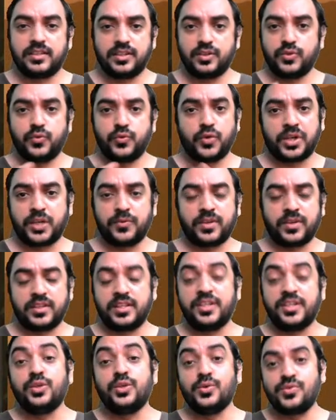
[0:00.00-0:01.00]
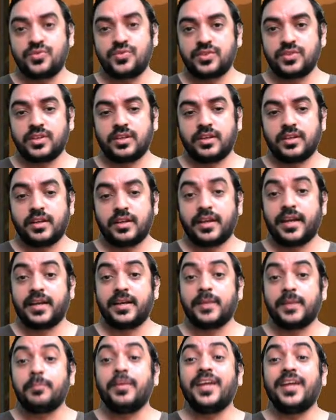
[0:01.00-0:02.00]
whatever the news
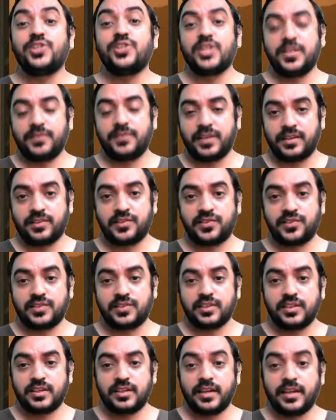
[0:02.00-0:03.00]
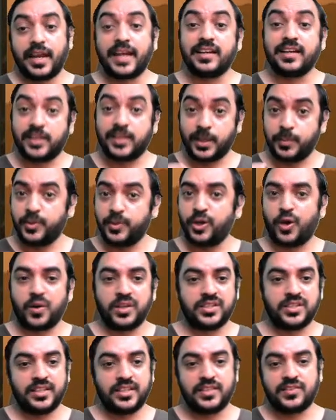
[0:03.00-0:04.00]
and major events and
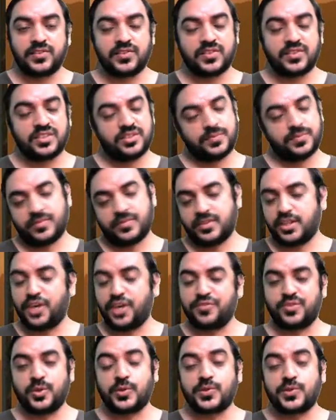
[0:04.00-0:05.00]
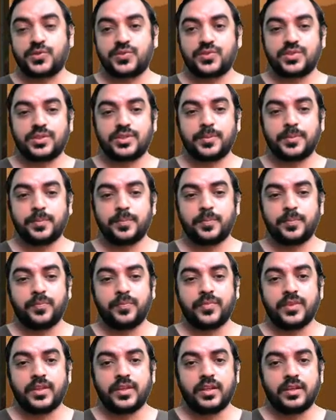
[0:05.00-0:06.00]
terminologies, of course.
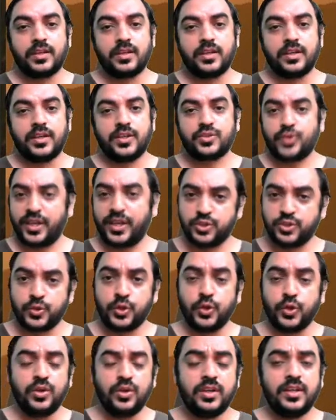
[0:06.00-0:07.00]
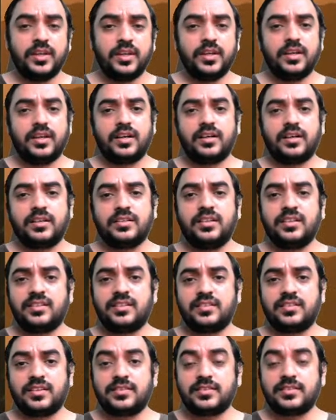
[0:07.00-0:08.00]
So as you know,
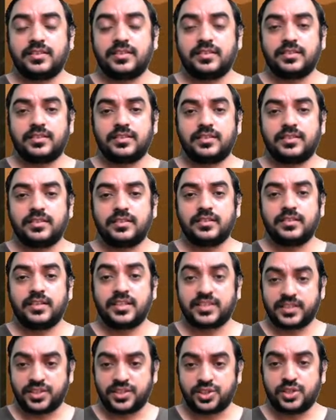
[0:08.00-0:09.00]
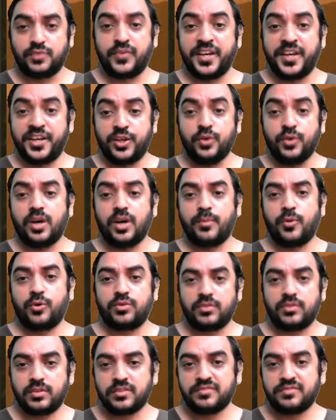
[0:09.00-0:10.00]
this discussion video
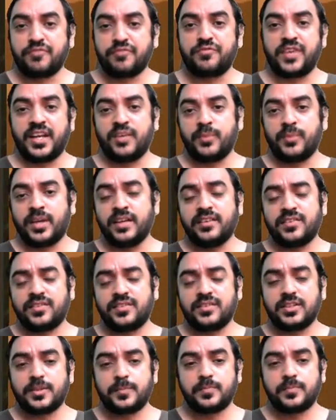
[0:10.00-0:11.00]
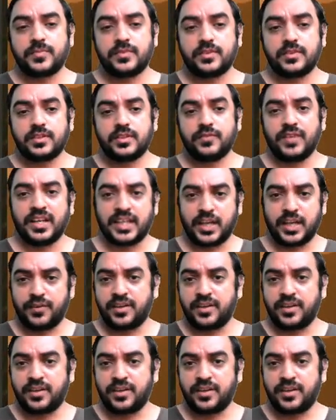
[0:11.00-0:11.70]
about 15 minutes will cover